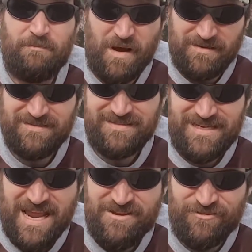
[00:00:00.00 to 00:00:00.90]
But
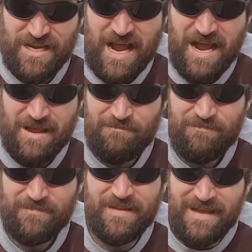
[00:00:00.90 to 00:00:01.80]
take your time
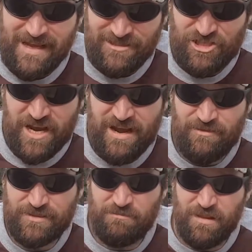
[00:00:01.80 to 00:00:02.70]
and check
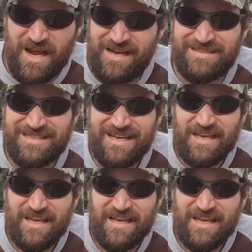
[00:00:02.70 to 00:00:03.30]
out some blinds.